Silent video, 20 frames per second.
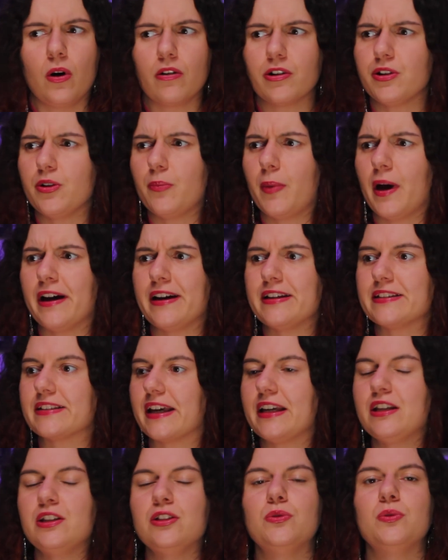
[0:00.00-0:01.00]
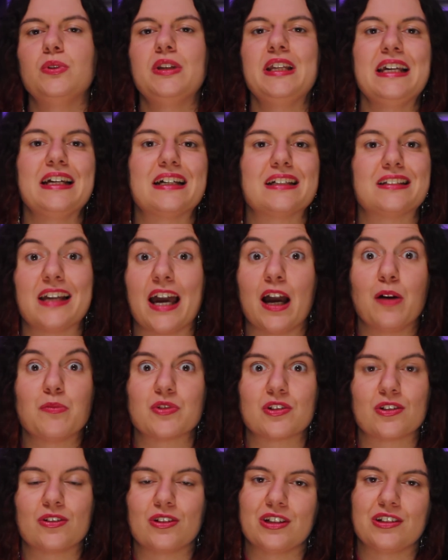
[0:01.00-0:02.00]
occupies a unique
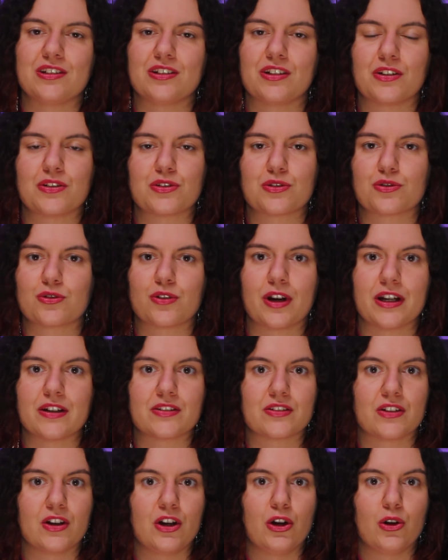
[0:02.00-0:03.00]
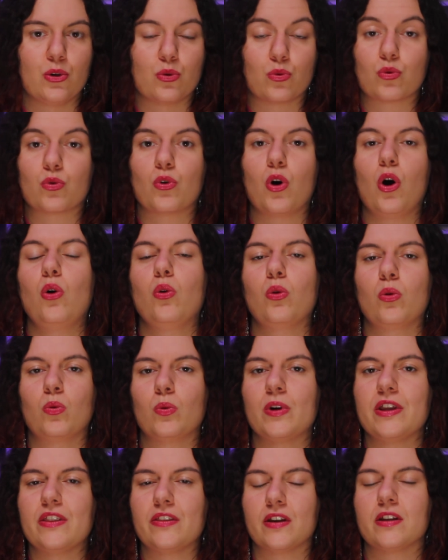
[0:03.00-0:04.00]
damsel in distress role
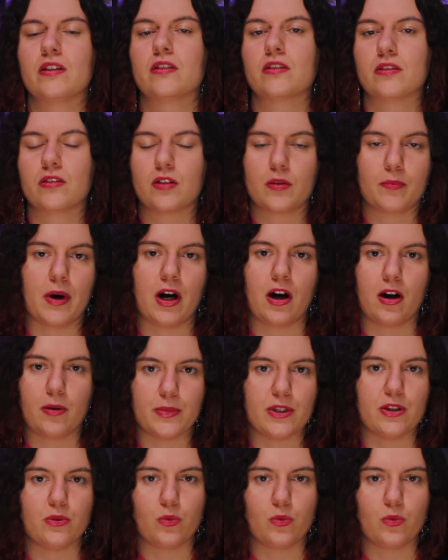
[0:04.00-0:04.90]
within the Barbie